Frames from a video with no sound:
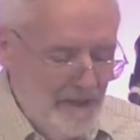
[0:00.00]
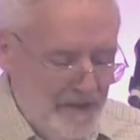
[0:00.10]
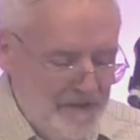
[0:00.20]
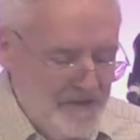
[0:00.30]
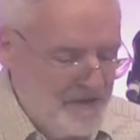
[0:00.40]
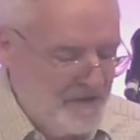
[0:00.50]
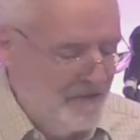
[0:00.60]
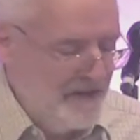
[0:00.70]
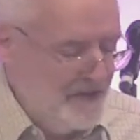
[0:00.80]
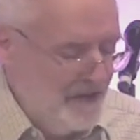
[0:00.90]
to surrender
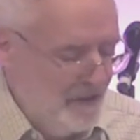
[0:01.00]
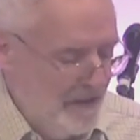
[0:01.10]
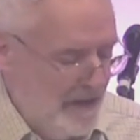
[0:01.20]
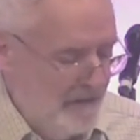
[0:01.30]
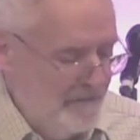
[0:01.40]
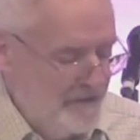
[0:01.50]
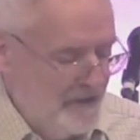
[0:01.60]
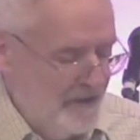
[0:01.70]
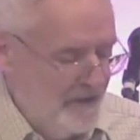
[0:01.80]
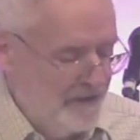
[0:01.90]
your life to God.